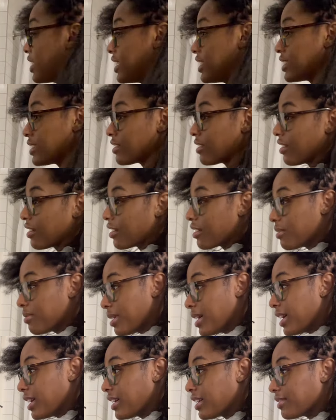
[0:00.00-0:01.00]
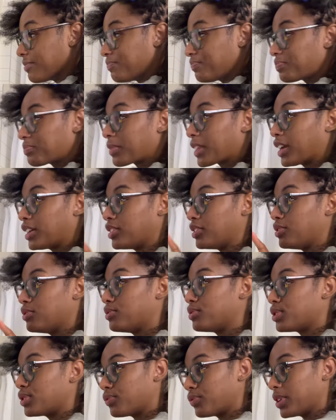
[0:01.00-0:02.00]
installed quick,
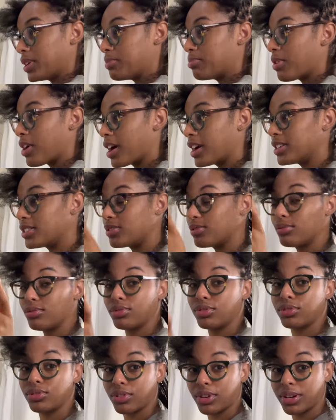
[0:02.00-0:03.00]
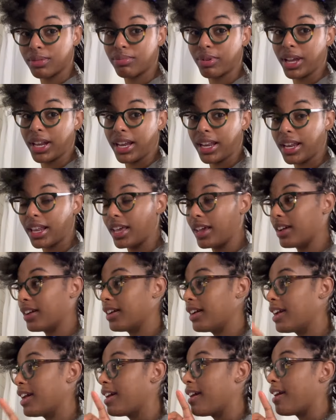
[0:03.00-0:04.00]
use free parts, use shorter braided hair,
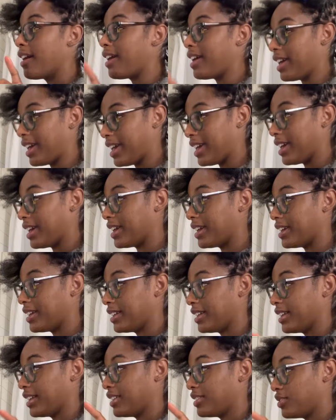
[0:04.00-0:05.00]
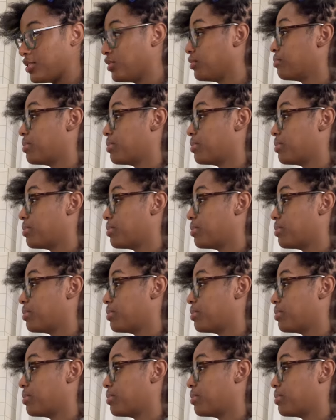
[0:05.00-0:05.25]
and do